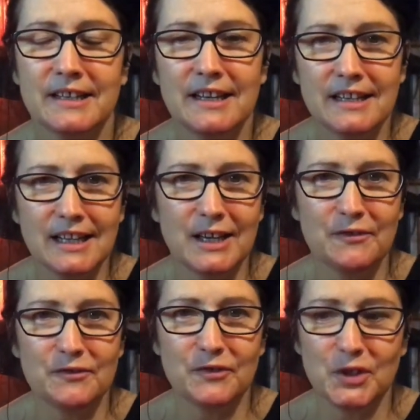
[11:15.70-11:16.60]
Little
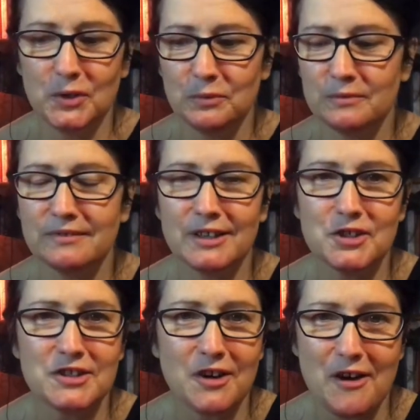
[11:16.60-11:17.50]
gift for you. I
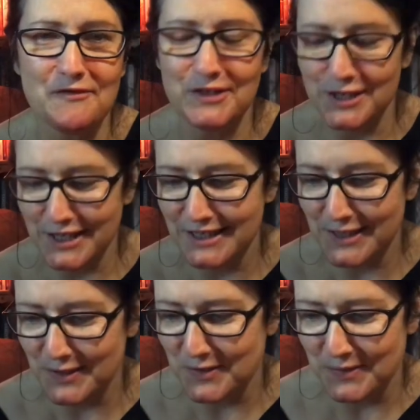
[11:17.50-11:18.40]
just offered it,
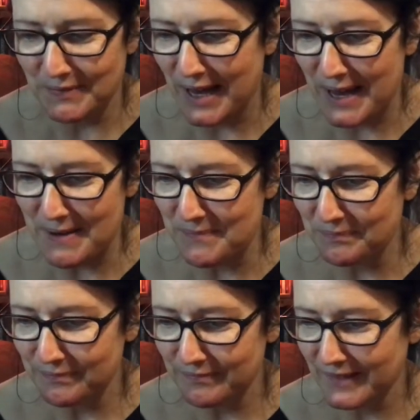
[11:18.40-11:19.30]
so
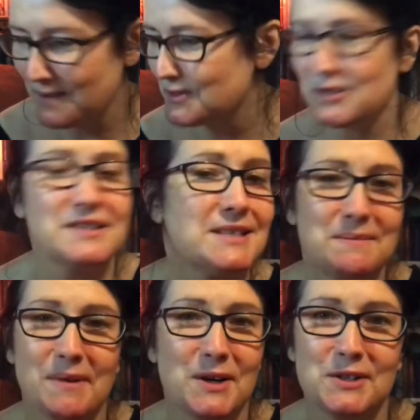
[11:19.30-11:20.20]
I was just
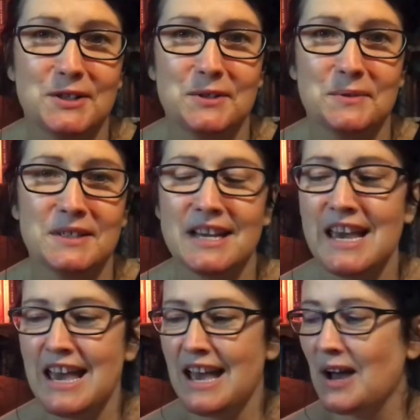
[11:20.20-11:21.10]
inspired to do it.
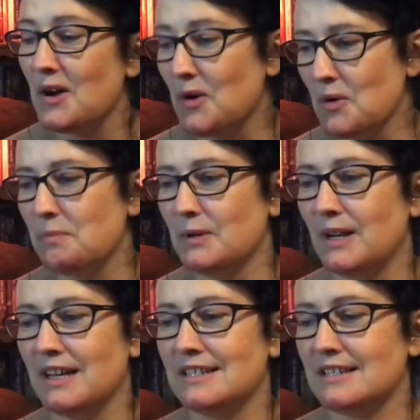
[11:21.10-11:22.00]
I hope you
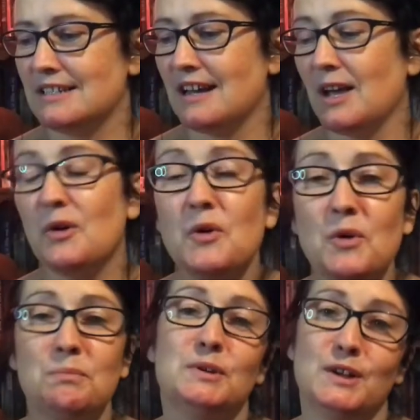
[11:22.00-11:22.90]
liked it. I
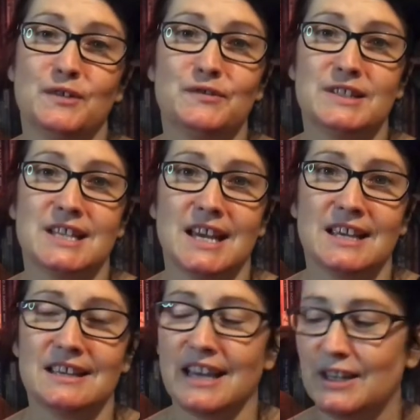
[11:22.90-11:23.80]
hope you love the
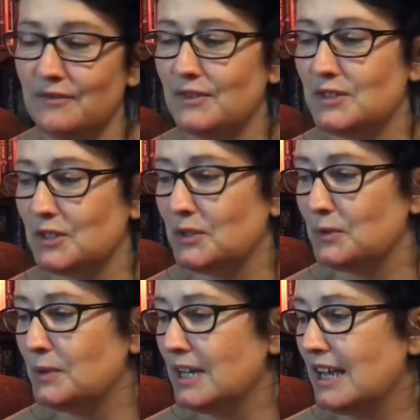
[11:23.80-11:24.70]
deck. And if you do,